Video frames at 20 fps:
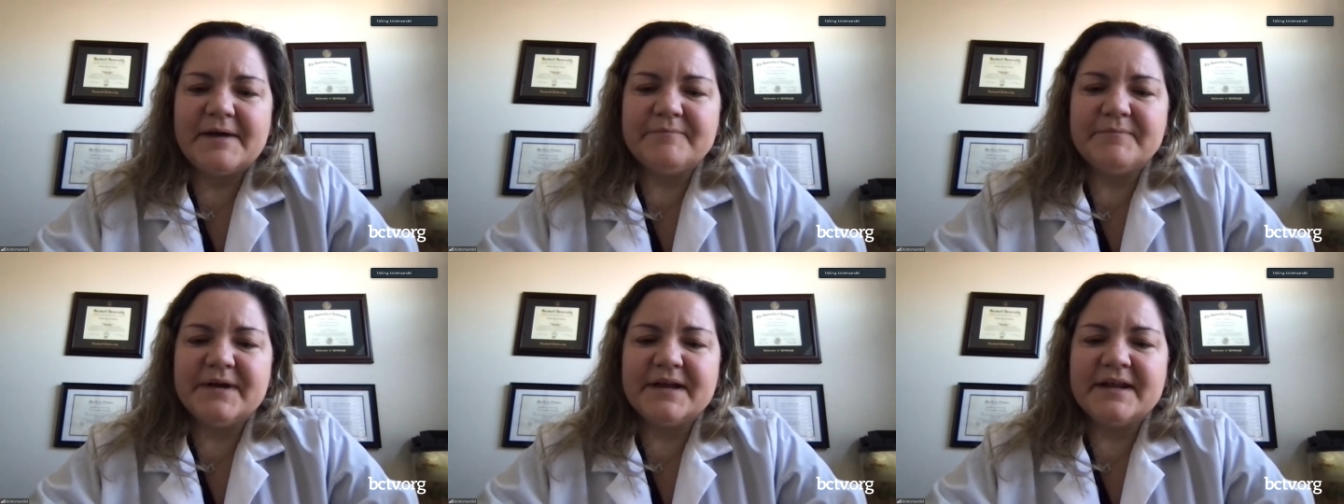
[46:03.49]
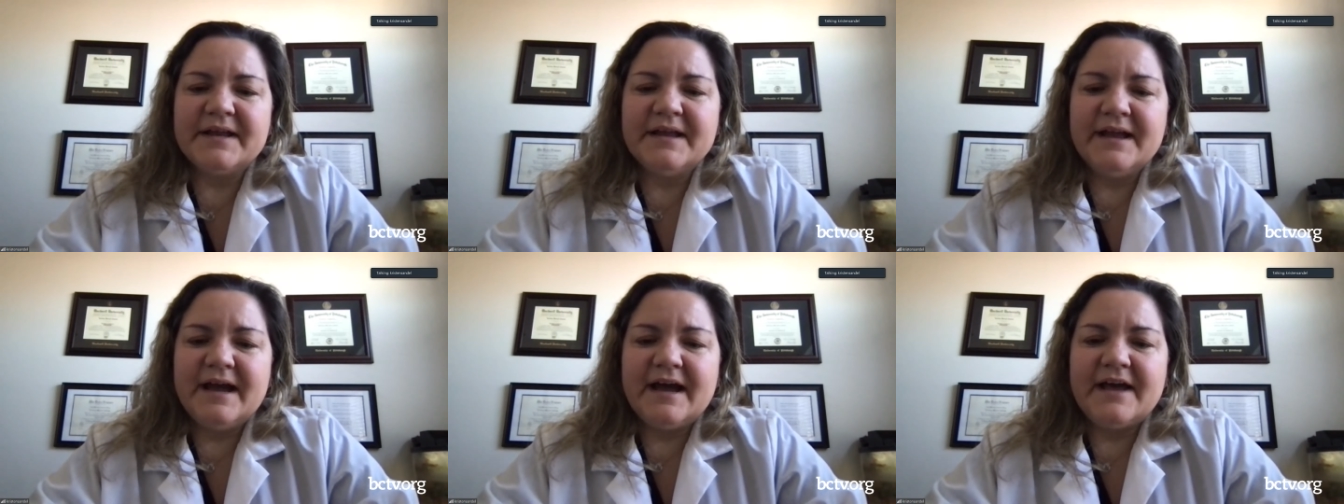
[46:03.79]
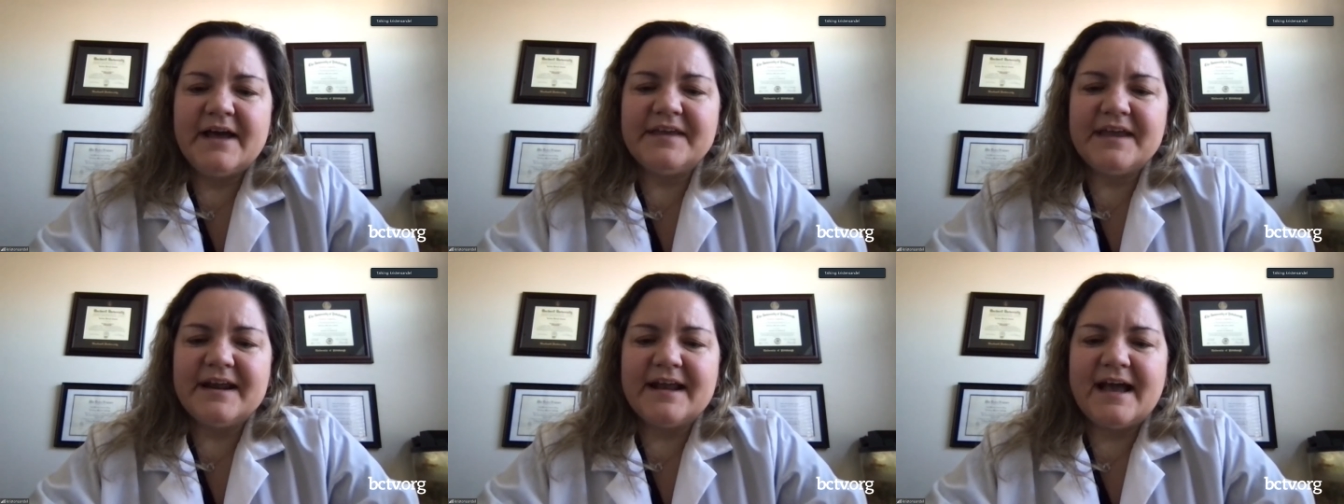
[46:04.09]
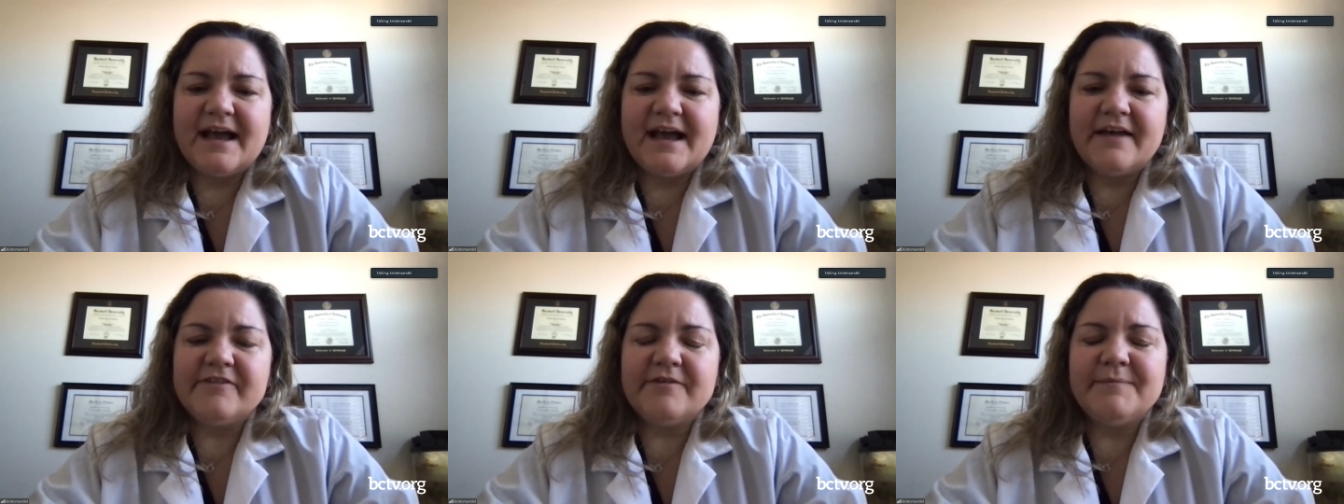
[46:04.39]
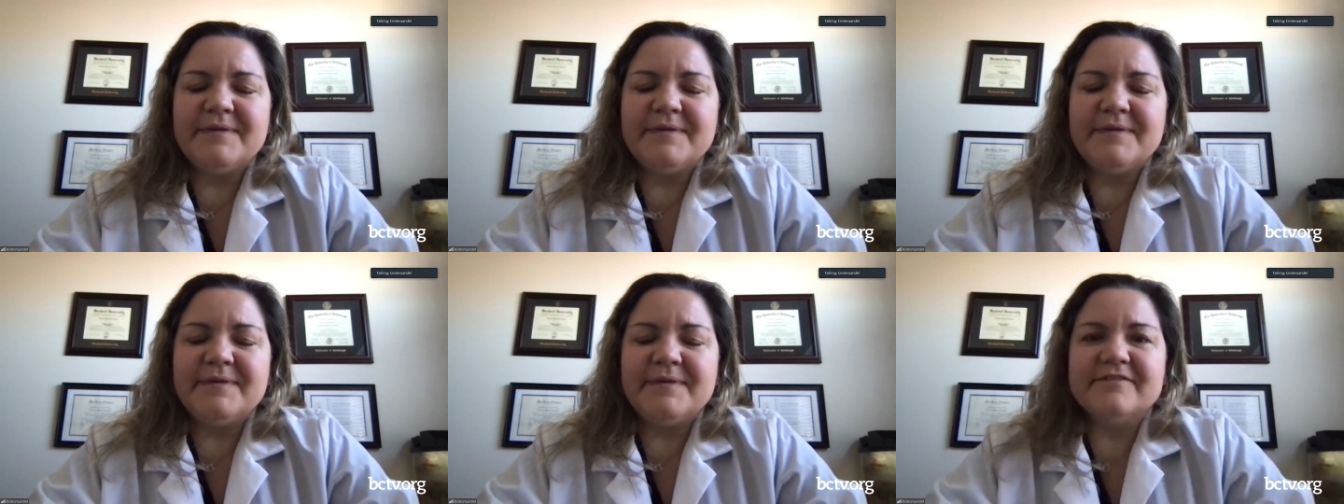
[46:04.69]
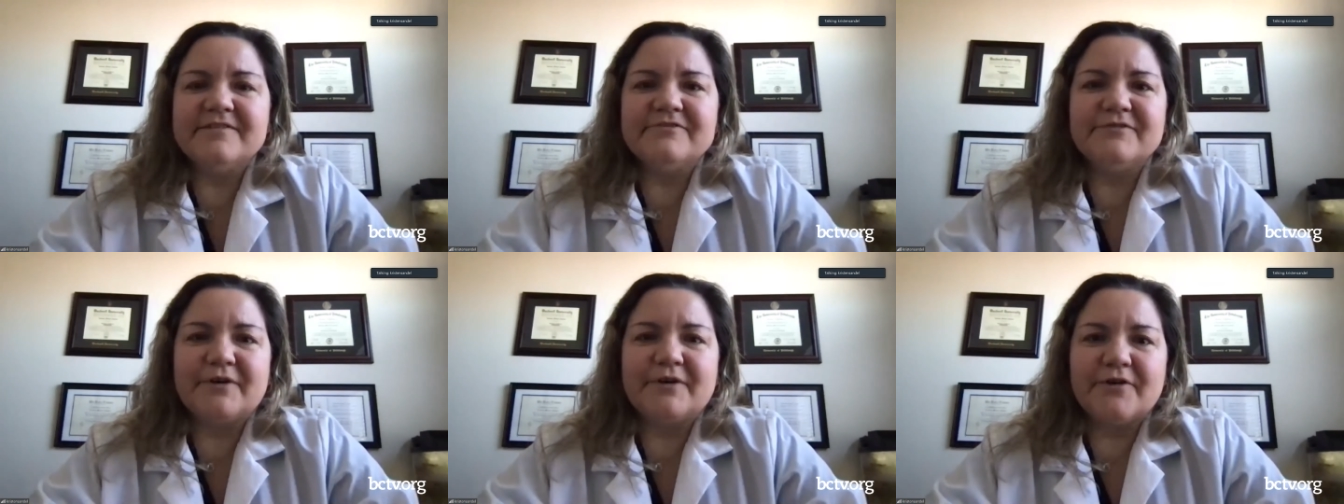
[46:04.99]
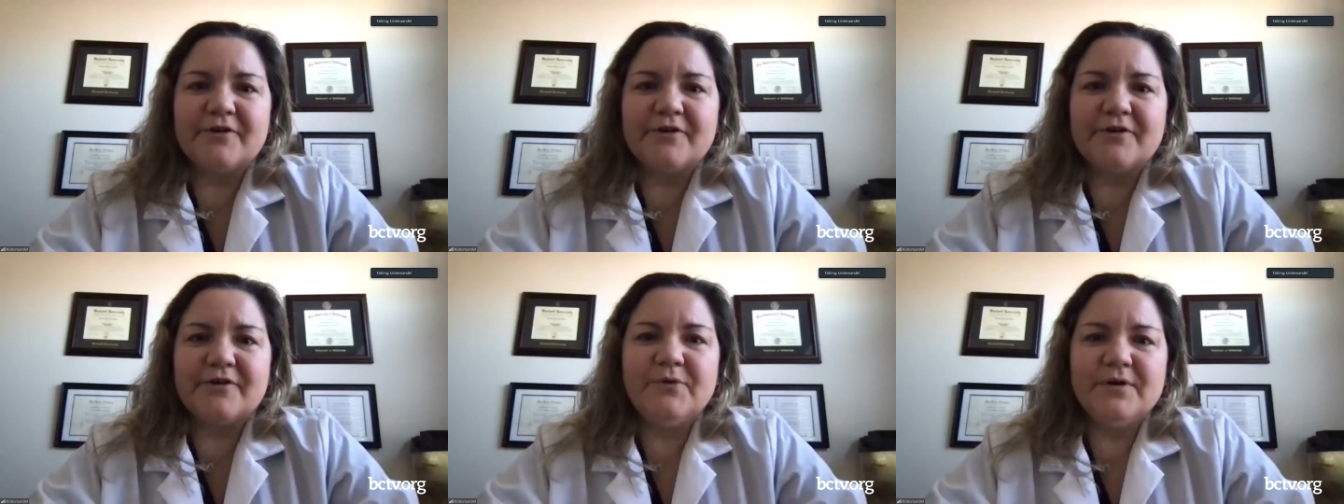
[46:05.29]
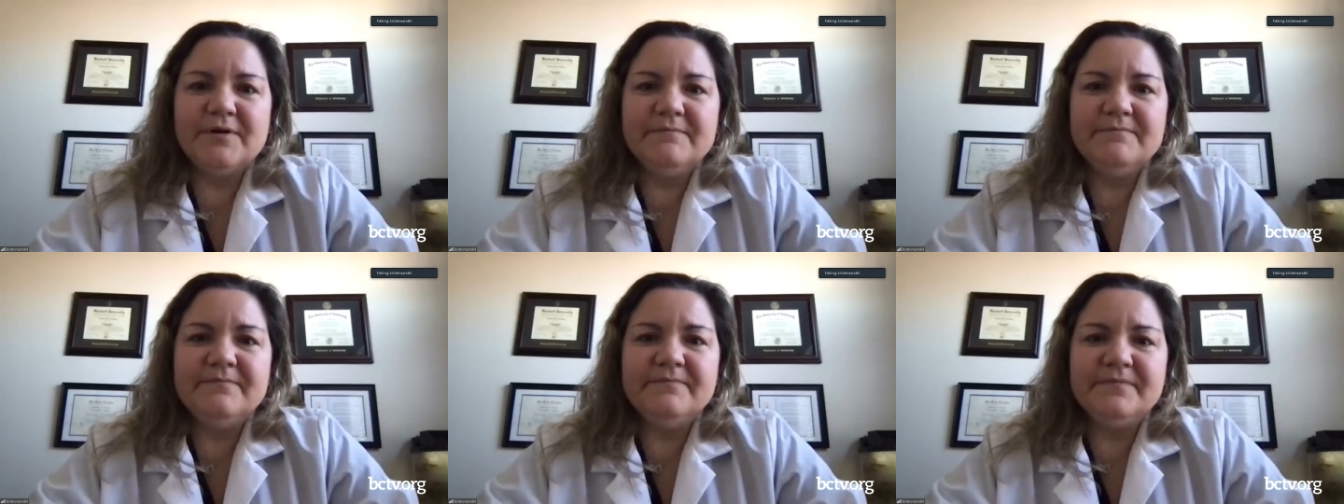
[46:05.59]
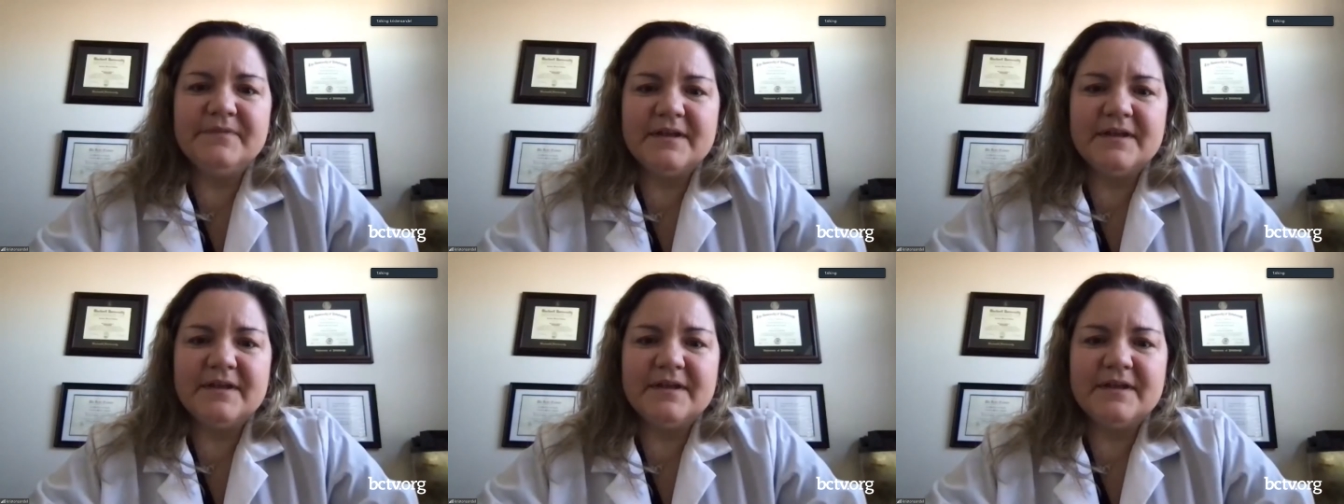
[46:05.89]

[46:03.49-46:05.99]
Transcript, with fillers: but I think it has to be a diverse board.